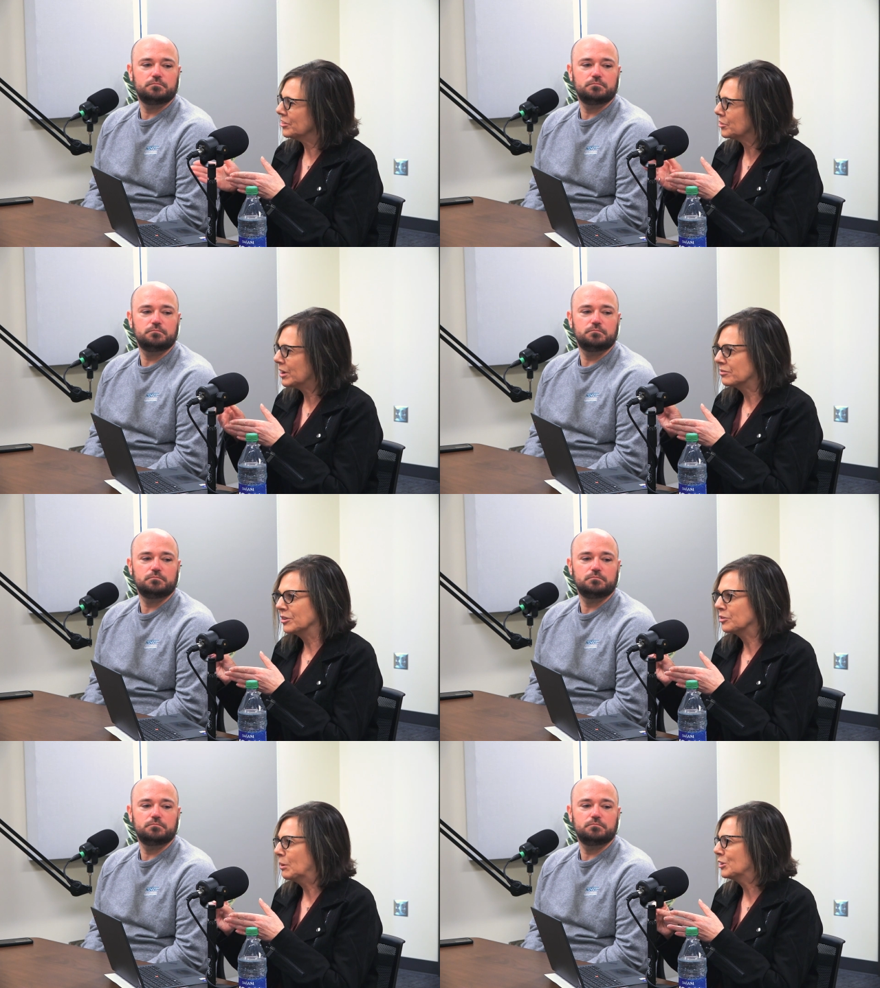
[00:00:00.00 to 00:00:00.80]
Speaker 1: So every
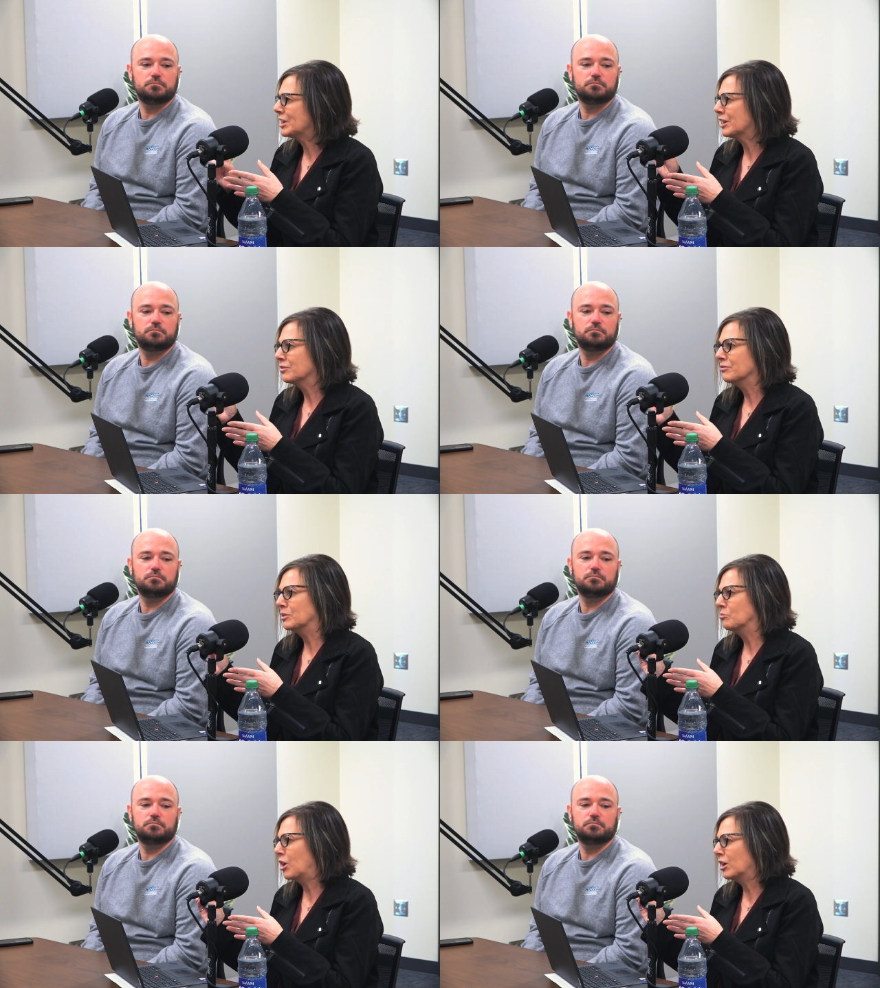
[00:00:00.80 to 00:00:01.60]
small town
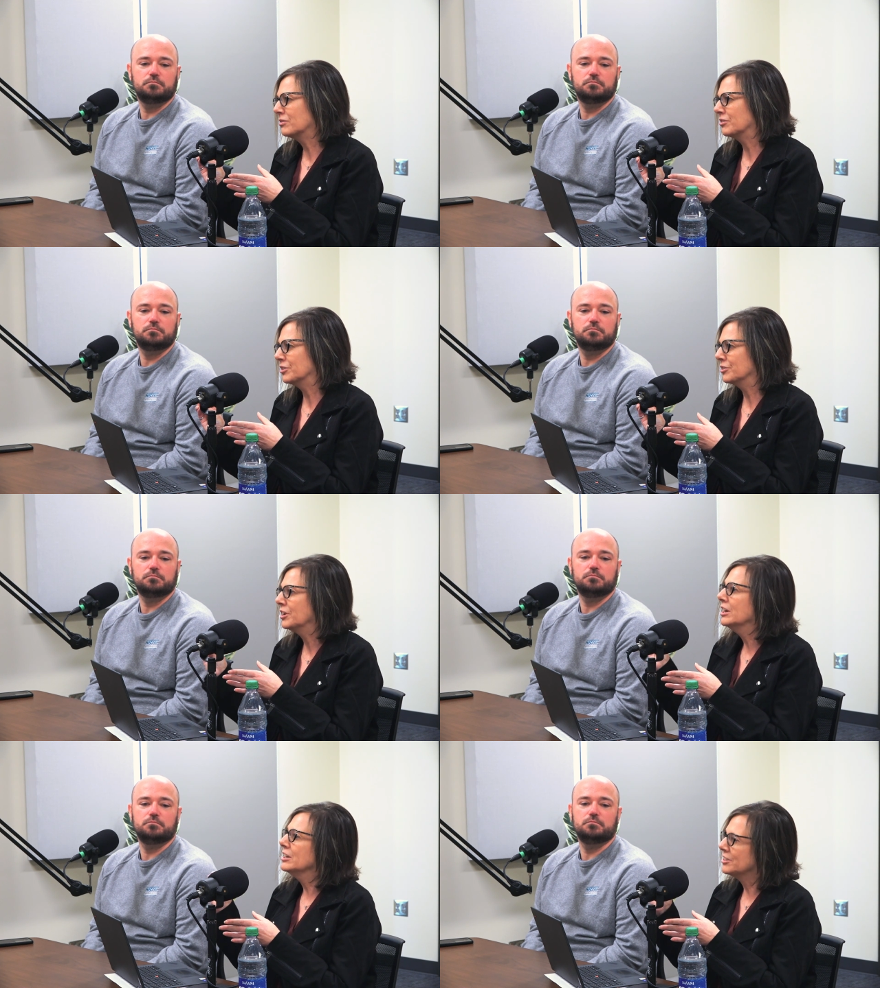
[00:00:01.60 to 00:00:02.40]
from okay.
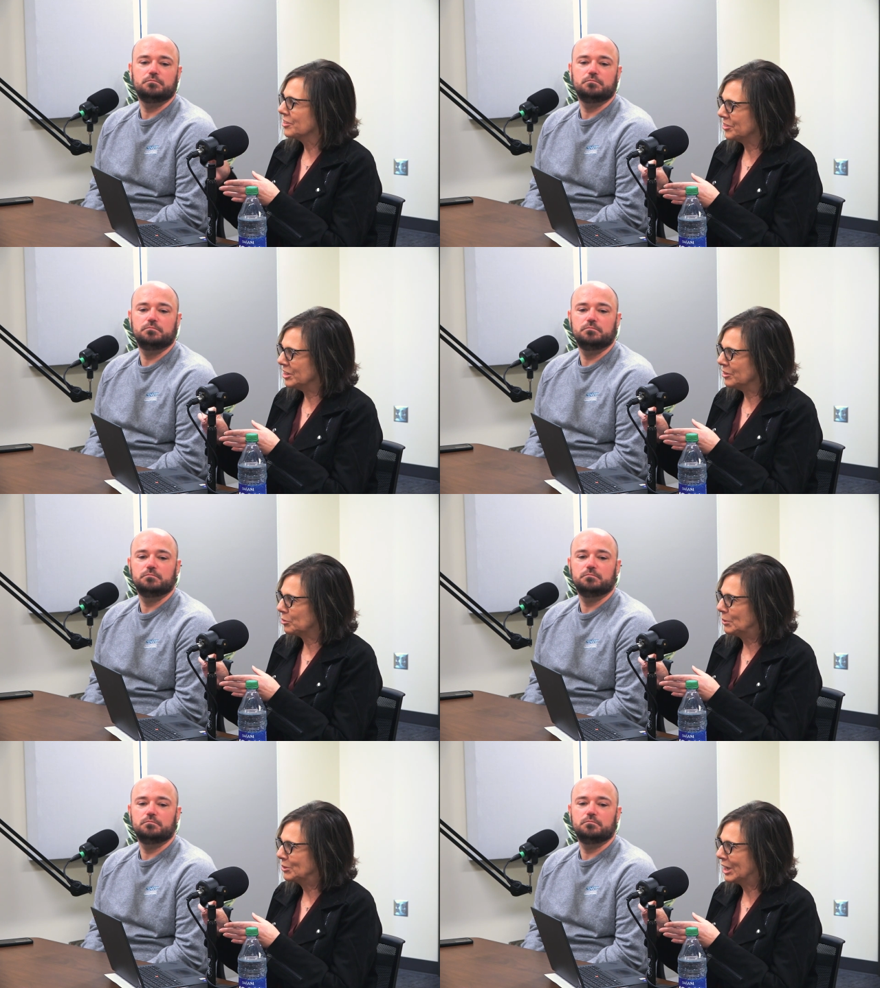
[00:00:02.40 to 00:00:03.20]
Rockford to the city of
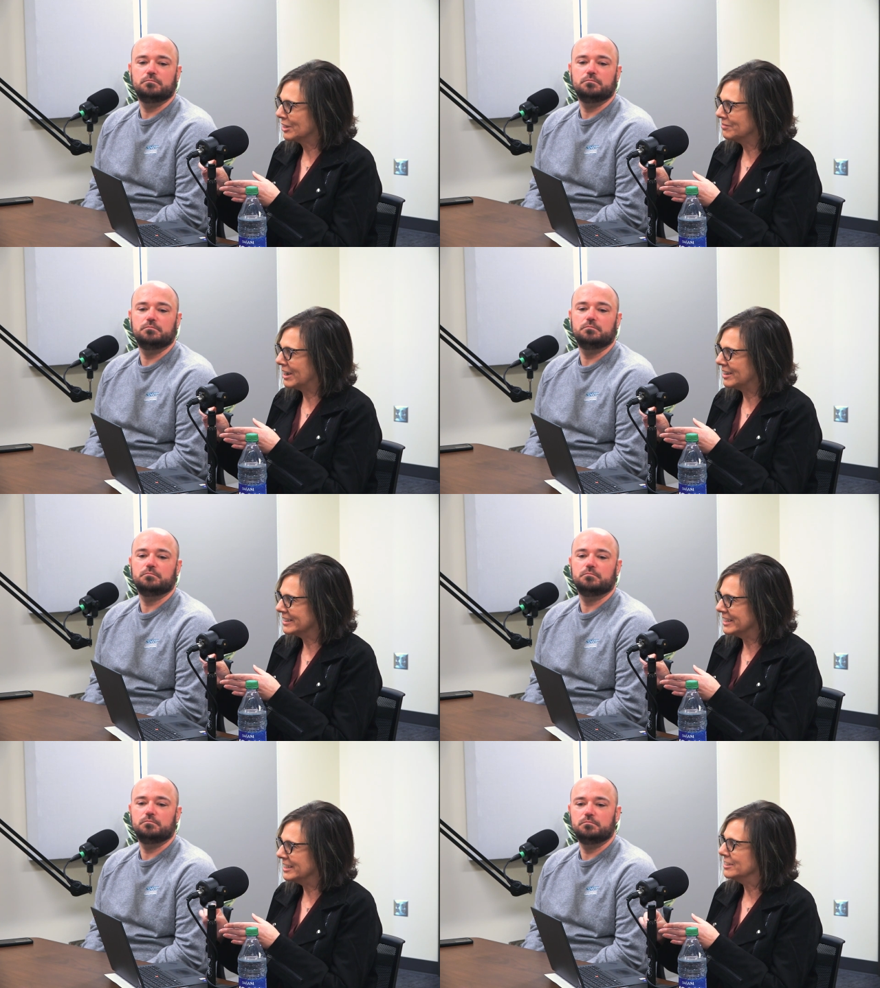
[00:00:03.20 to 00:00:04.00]
Spokane
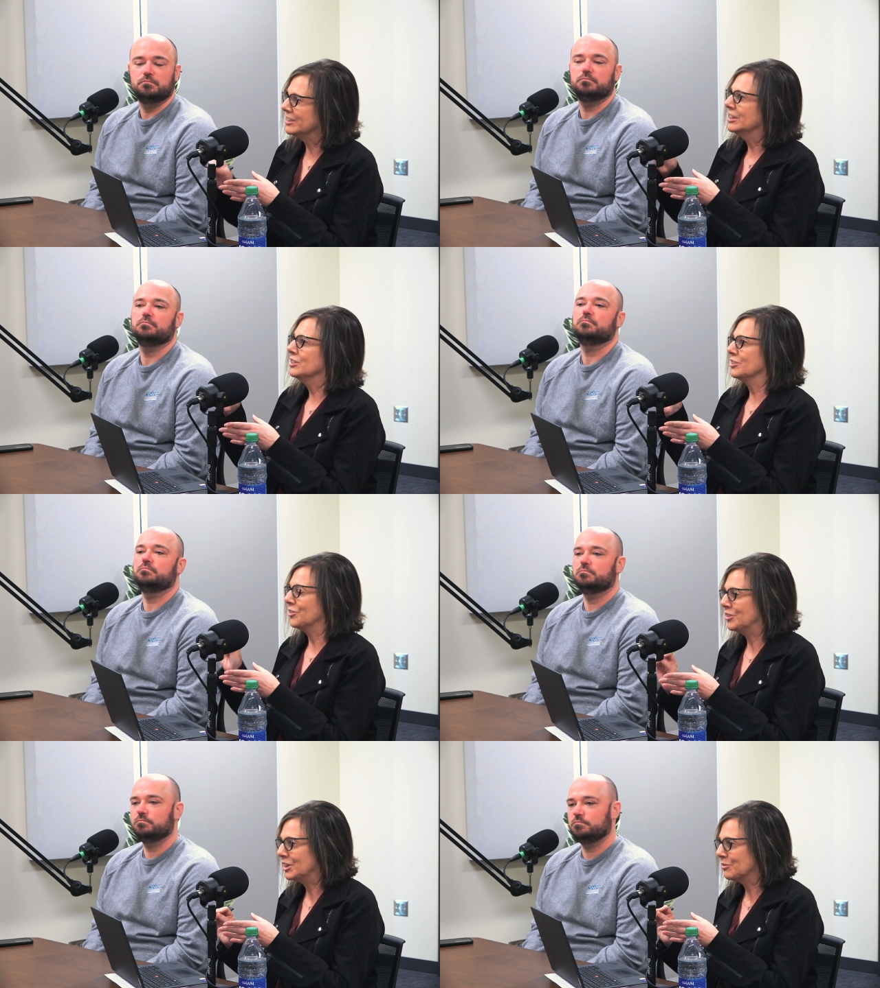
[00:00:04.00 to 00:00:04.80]
Valley to the
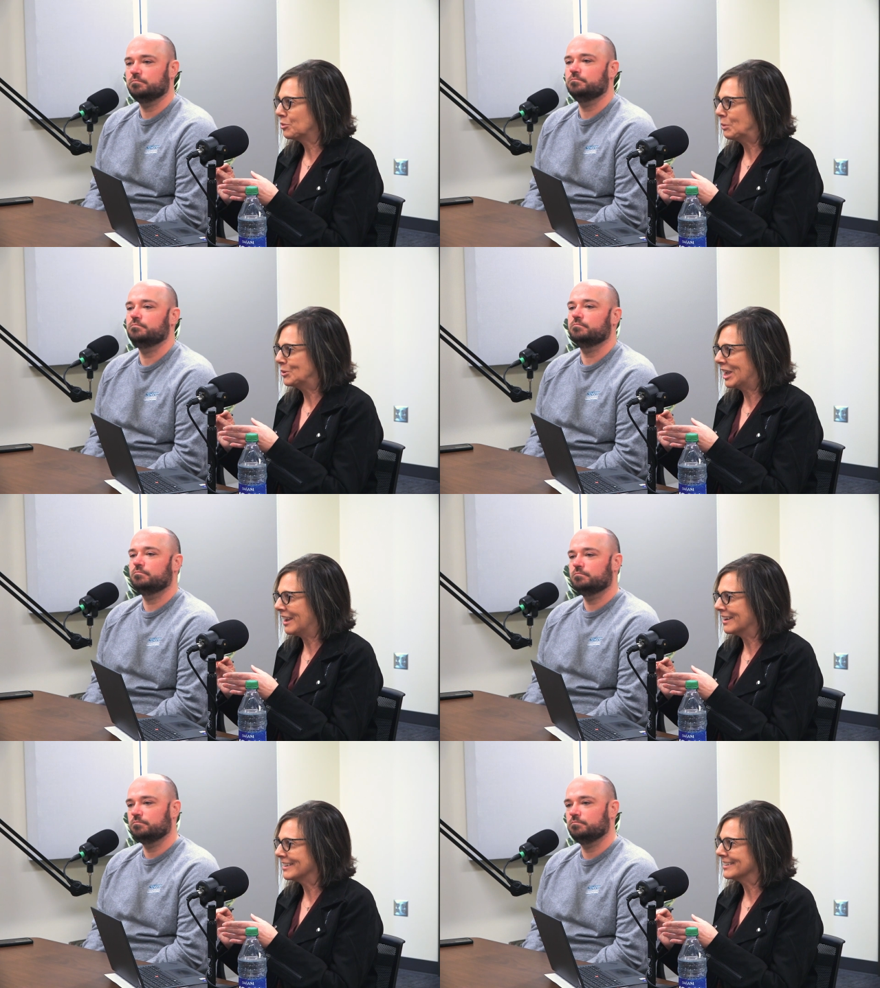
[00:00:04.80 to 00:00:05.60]
city of
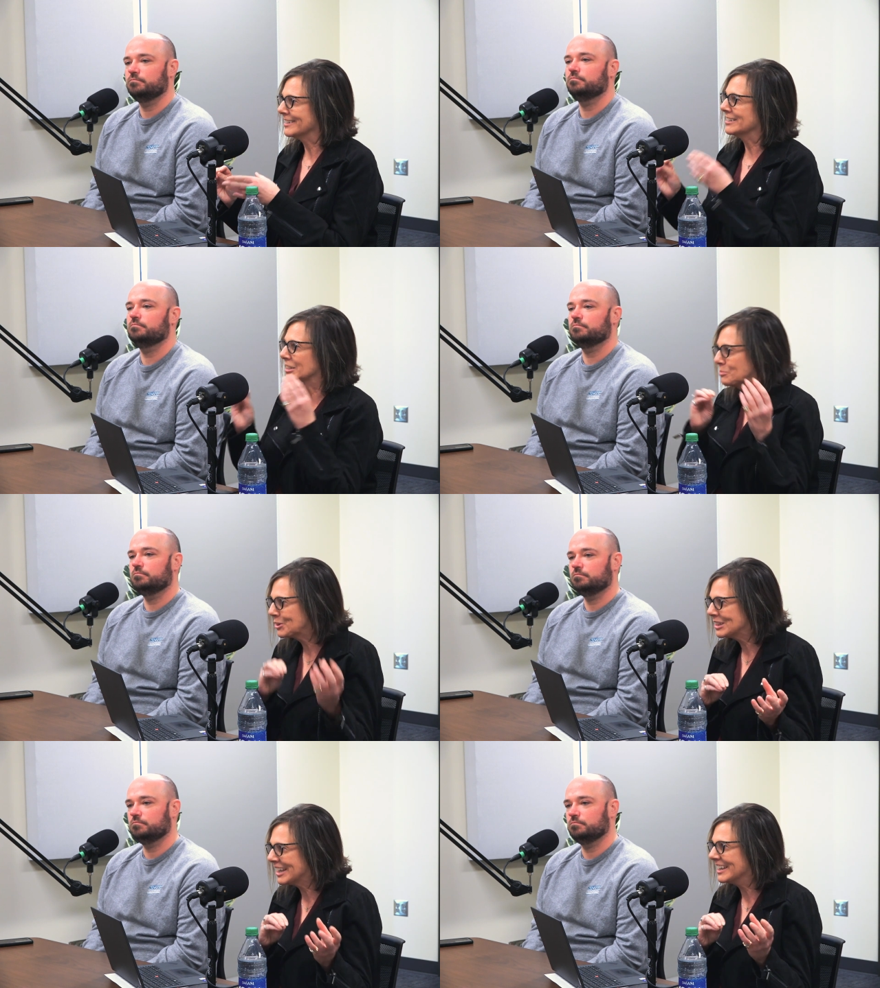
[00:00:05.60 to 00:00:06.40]
Spokane, okay.
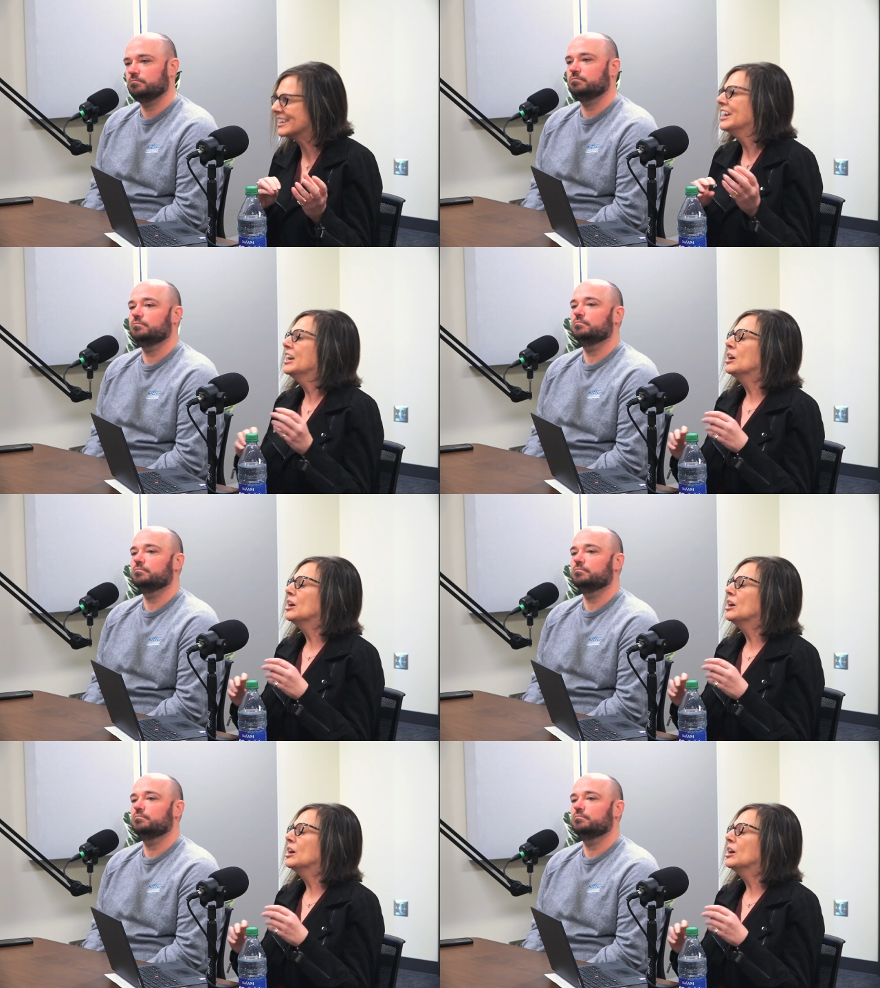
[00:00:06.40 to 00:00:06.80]
Liberty Lake,